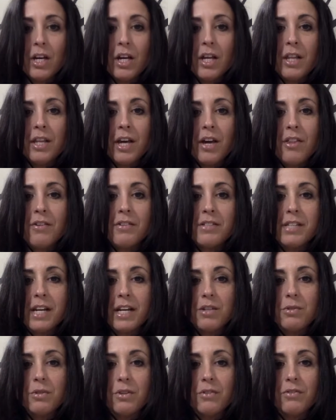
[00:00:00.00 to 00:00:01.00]
The other
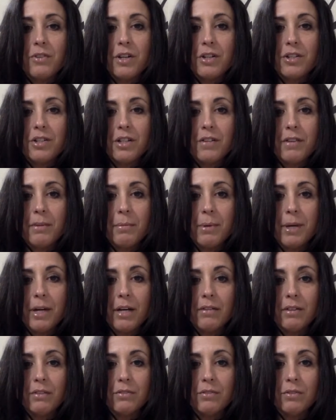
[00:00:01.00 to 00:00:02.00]
sexual function of the
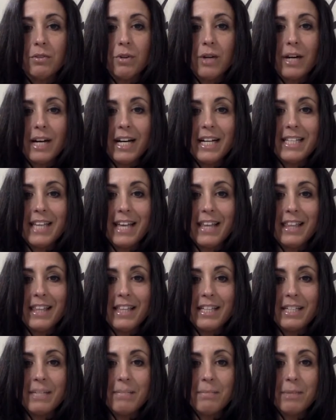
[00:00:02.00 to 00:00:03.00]
pelvic floor is that
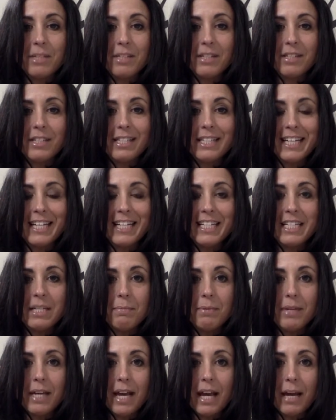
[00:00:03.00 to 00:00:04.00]
these muscles need to
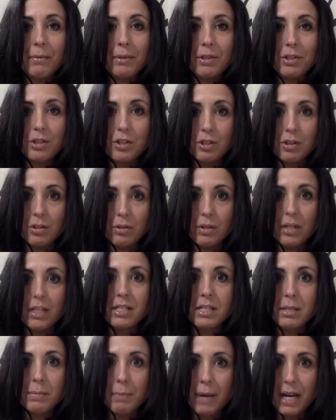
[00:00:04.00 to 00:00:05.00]
be able to
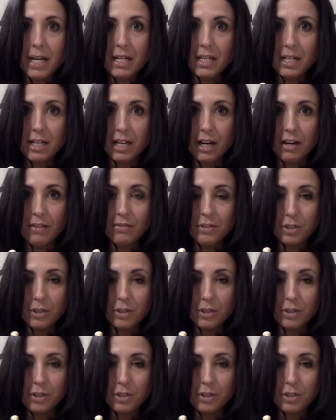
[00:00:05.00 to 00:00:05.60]
expand enough